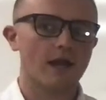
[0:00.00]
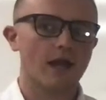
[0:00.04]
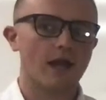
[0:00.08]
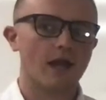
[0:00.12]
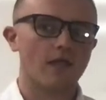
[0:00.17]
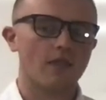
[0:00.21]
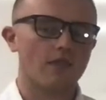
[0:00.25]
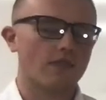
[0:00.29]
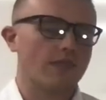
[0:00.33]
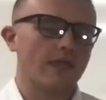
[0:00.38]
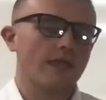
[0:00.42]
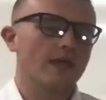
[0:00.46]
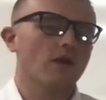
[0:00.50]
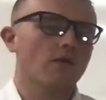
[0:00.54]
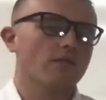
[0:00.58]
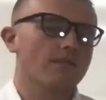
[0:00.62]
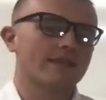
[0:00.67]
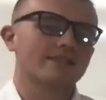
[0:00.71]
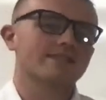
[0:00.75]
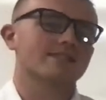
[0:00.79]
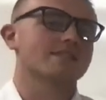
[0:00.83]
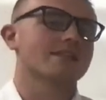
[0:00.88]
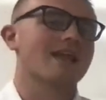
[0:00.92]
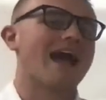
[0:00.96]

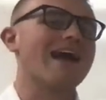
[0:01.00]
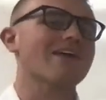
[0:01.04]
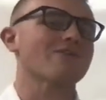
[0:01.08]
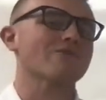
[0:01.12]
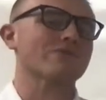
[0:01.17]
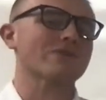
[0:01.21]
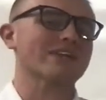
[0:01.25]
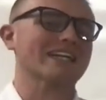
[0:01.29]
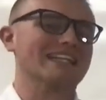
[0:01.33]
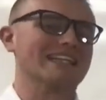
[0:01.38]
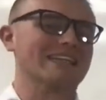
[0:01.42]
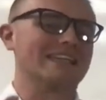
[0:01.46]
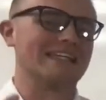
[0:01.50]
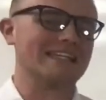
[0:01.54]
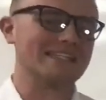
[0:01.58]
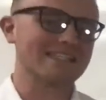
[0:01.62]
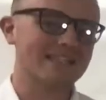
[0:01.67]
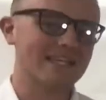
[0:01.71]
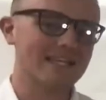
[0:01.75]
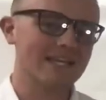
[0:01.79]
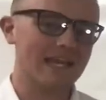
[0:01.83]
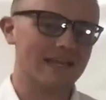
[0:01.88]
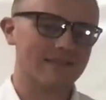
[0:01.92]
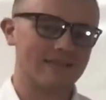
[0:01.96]
That's not
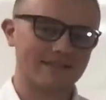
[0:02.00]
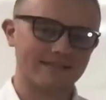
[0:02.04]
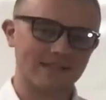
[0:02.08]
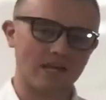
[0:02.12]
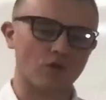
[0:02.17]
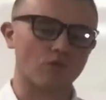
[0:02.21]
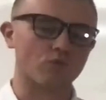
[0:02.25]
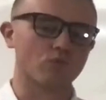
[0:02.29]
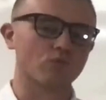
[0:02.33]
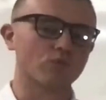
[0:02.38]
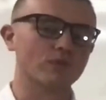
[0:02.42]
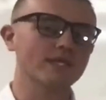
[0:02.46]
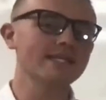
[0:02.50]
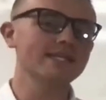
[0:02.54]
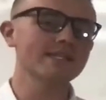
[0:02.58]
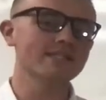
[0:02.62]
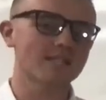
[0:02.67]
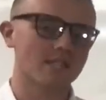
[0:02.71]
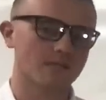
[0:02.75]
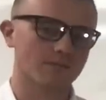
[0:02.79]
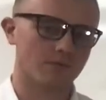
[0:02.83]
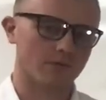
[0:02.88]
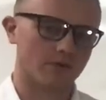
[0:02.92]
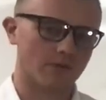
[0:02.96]
realistic and that's not
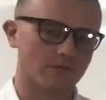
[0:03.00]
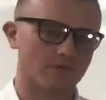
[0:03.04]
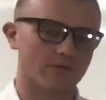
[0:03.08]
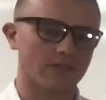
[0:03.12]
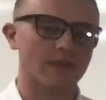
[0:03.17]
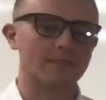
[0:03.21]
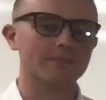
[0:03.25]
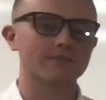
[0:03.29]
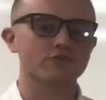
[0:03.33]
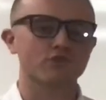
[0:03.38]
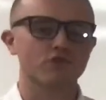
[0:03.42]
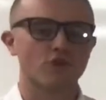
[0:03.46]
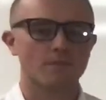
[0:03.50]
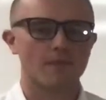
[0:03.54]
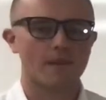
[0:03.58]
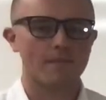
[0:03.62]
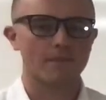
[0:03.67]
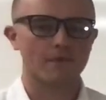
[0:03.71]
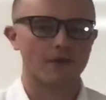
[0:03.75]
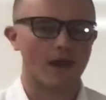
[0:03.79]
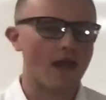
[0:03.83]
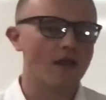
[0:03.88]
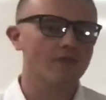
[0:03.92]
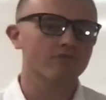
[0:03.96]
reasonable for them to
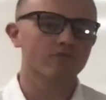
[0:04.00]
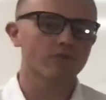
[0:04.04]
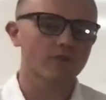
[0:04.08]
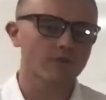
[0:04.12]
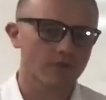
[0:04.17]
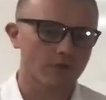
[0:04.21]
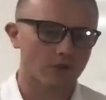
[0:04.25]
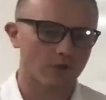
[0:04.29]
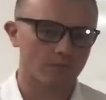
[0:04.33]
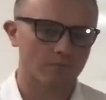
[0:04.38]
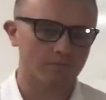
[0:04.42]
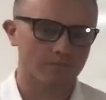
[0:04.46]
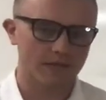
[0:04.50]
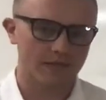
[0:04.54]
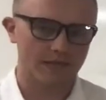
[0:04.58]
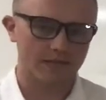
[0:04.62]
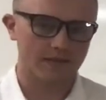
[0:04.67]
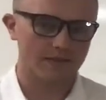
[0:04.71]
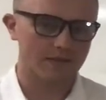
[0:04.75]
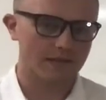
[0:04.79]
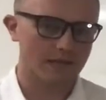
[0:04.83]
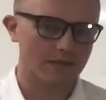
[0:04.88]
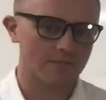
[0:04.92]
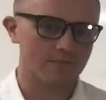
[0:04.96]
remember every little
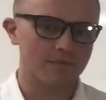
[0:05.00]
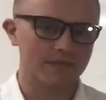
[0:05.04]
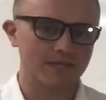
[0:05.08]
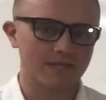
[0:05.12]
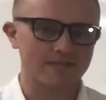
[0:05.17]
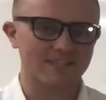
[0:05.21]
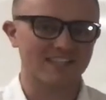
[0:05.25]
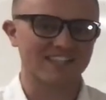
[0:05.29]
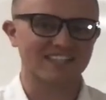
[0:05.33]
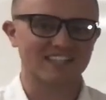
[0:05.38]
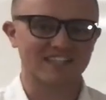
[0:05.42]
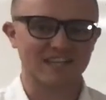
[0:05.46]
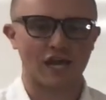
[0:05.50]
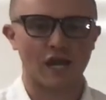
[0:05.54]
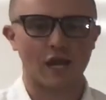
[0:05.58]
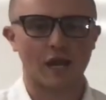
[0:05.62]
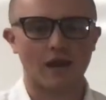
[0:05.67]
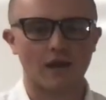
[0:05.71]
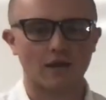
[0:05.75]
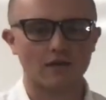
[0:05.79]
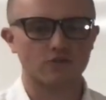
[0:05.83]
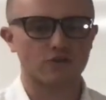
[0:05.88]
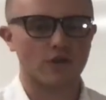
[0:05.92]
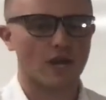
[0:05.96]
bit and piece that's in that
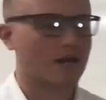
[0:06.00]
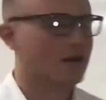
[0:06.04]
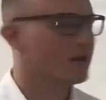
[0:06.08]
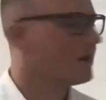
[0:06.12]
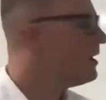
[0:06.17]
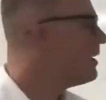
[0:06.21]
contract.